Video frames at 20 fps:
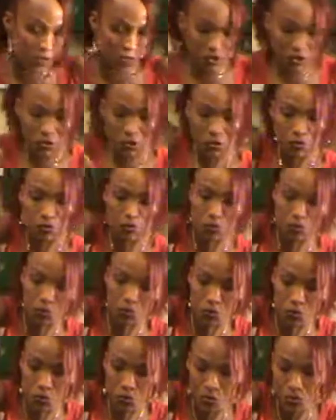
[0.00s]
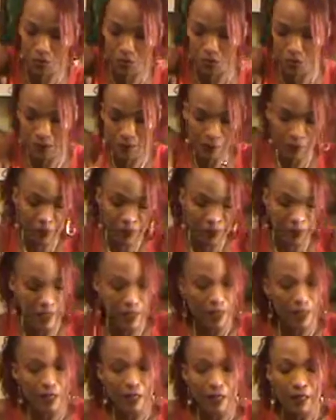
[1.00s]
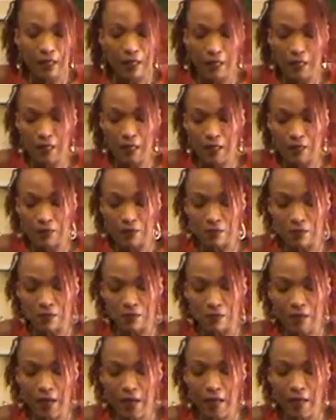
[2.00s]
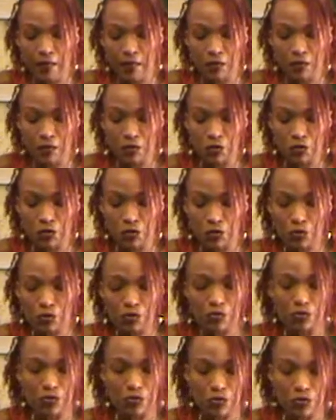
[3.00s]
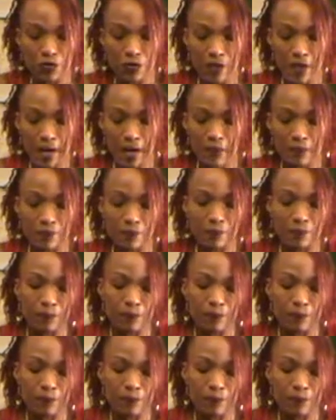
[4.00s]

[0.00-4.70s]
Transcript: touching the skewers. And I continue to do that